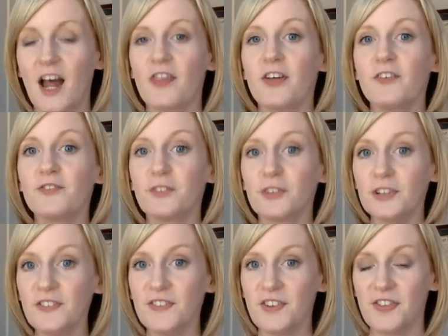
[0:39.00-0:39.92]
The
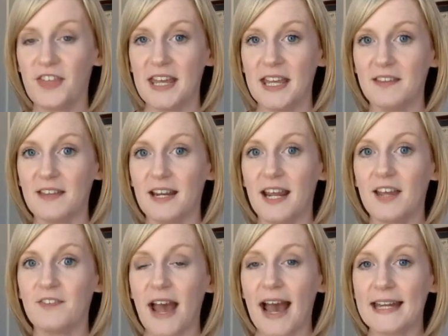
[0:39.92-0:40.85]
first thing that I
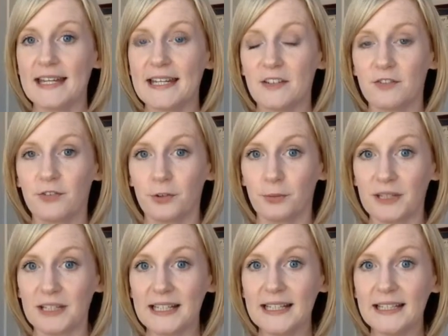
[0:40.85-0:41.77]
have added in for
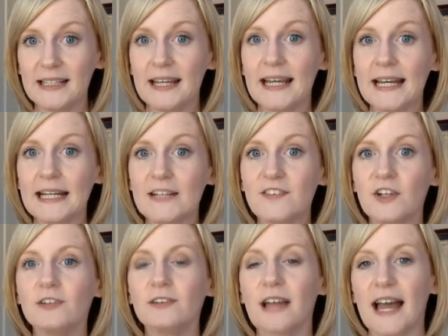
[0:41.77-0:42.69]
reading is
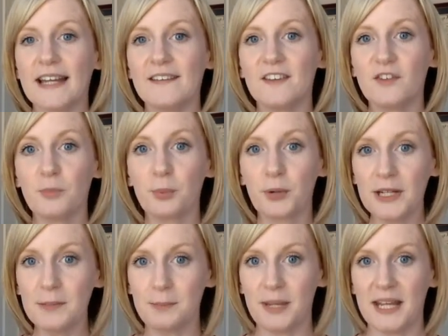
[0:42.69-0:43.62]
our lines of
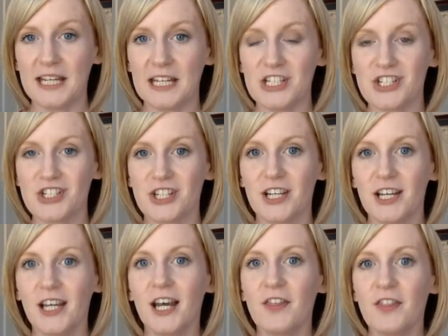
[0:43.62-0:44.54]
print page.
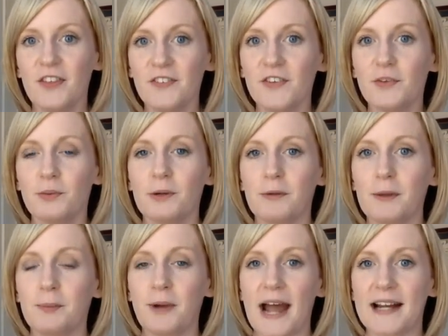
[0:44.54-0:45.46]
This is where
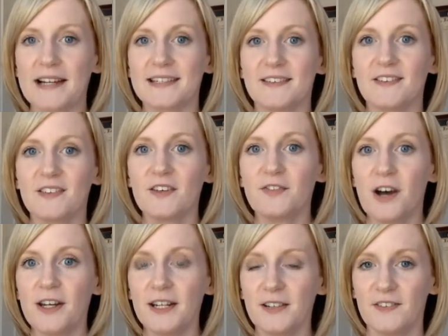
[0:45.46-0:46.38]
we practice the
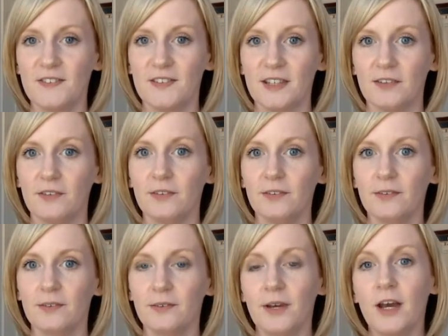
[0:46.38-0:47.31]
phonics skill
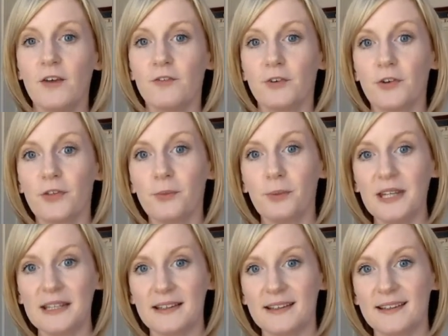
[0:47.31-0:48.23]
for the
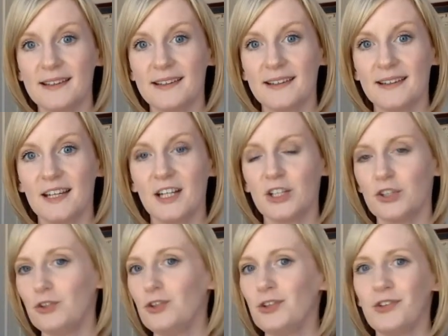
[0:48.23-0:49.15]
week.
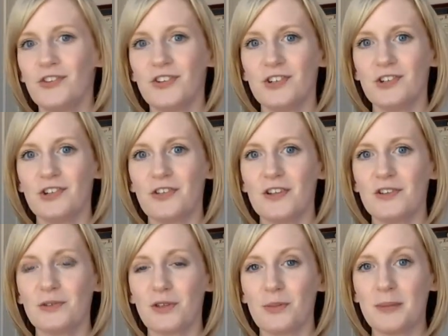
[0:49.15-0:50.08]
You used to do these
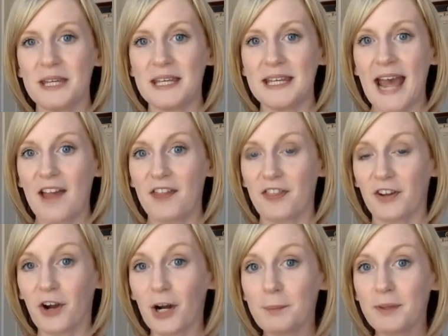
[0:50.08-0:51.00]
with me at the
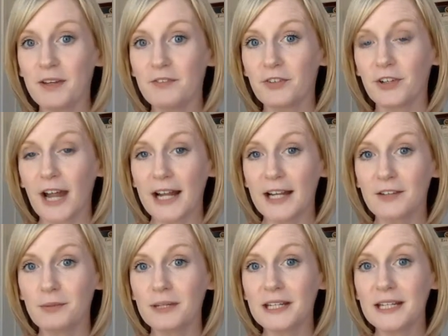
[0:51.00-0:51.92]
carpet for
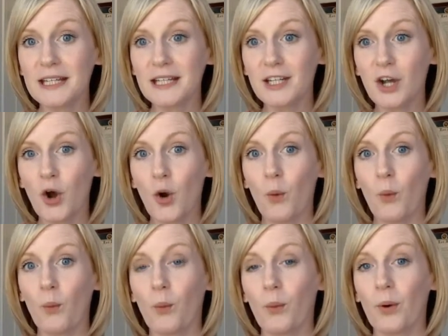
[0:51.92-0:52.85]
guided reading
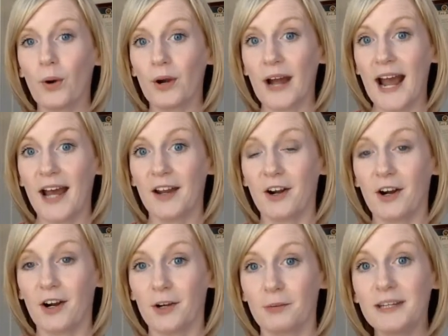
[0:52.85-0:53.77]
or at
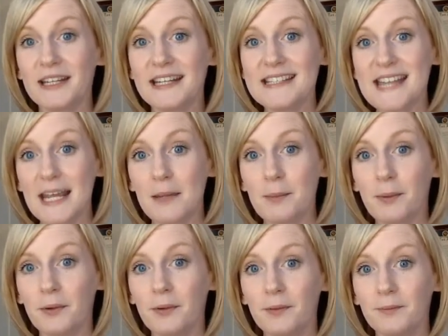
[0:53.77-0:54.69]
our reading
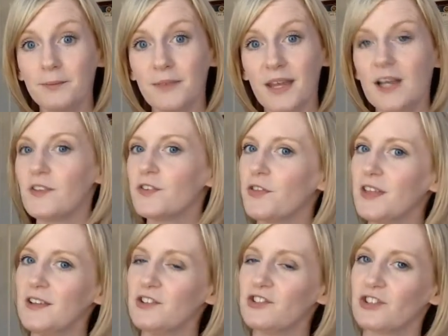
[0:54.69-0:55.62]
table. So
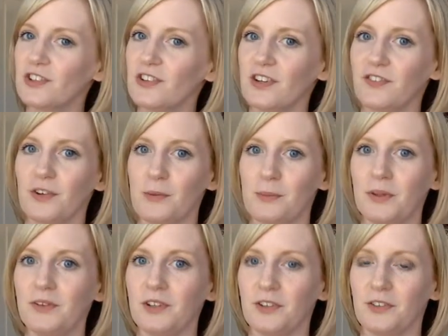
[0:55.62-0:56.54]
these should look
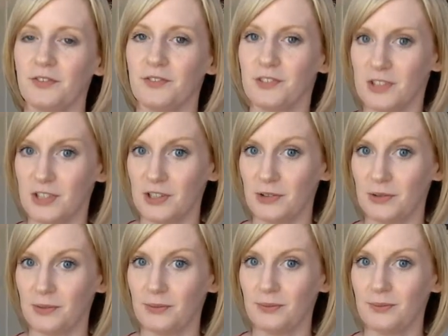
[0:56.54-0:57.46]
familiar to
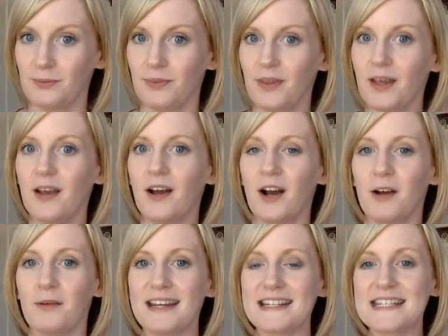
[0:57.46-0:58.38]
you. All
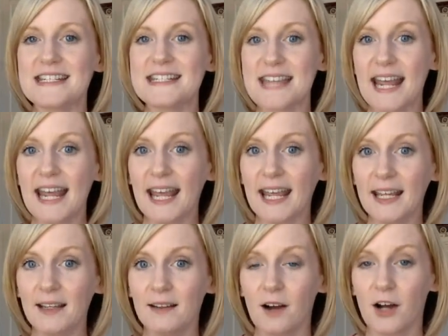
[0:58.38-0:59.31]
right,
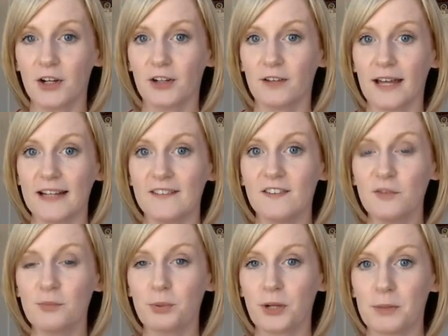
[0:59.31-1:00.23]
today on our lines
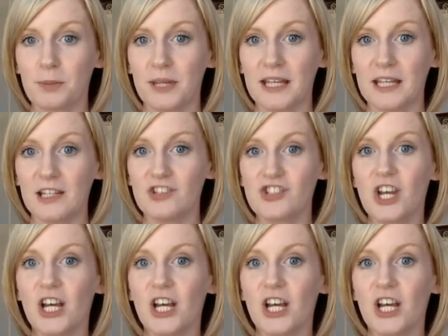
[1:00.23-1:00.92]
of print page,